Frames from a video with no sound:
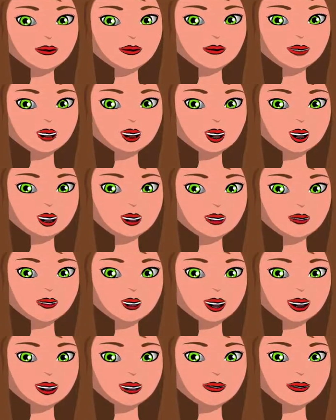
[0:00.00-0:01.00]
We all
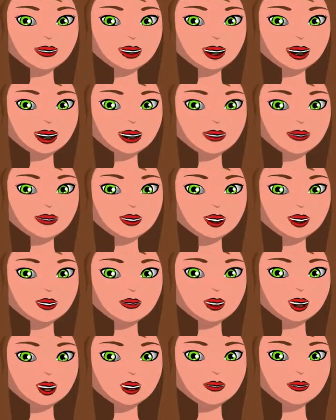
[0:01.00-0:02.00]
sometimes
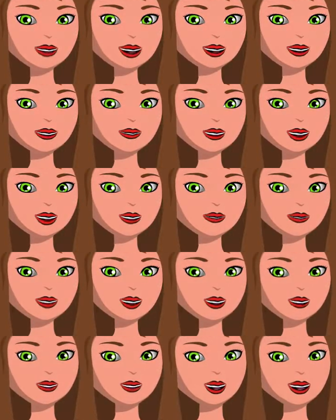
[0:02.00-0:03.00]
unknowingly take
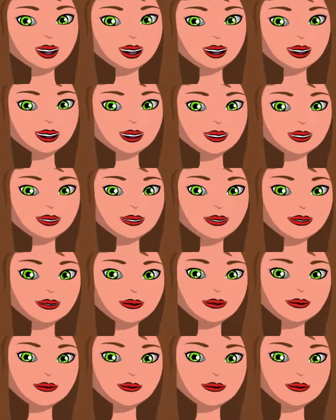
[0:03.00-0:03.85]
driving risks,